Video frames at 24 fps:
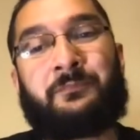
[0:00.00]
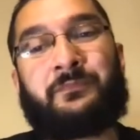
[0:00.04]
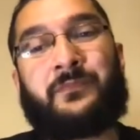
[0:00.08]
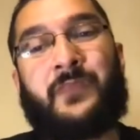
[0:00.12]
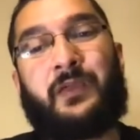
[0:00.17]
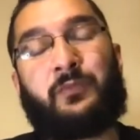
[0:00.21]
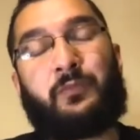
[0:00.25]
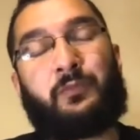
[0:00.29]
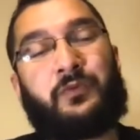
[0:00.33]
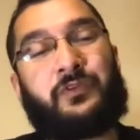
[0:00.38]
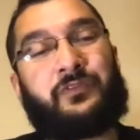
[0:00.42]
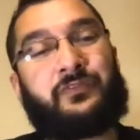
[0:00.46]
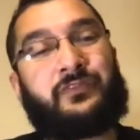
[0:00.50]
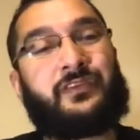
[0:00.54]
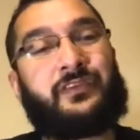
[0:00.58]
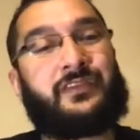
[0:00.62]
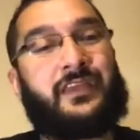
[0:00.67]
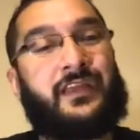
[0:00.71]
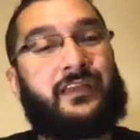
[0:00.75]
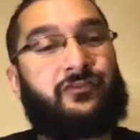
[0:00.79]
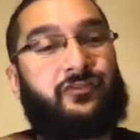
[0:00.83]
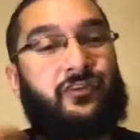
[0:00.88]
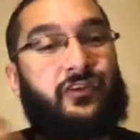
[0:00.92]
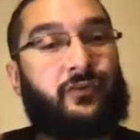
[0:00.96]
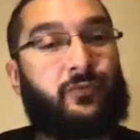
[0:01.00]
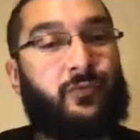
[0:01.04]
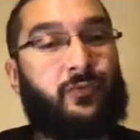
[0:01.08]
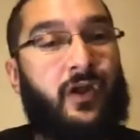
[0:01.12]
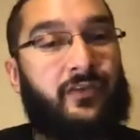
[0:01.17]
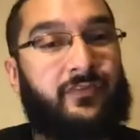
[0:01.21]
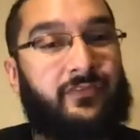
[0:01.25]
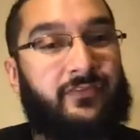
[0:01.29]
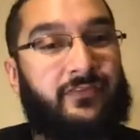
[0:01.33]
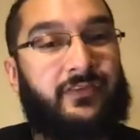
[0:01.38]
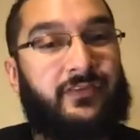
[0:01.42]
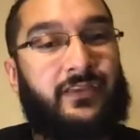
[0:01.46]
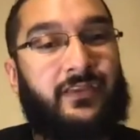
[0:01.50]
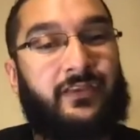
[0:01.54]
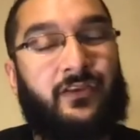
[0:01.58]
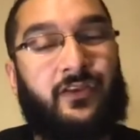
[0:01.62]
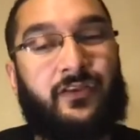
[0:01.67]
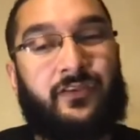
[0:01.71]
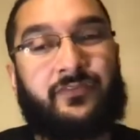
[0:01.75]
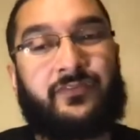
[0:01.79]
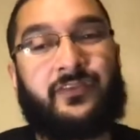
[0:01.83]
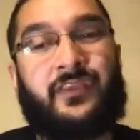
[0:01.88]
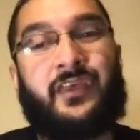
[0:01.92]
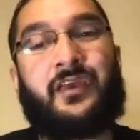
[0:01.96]
And when we see that generosity in
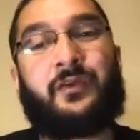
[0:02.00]
us,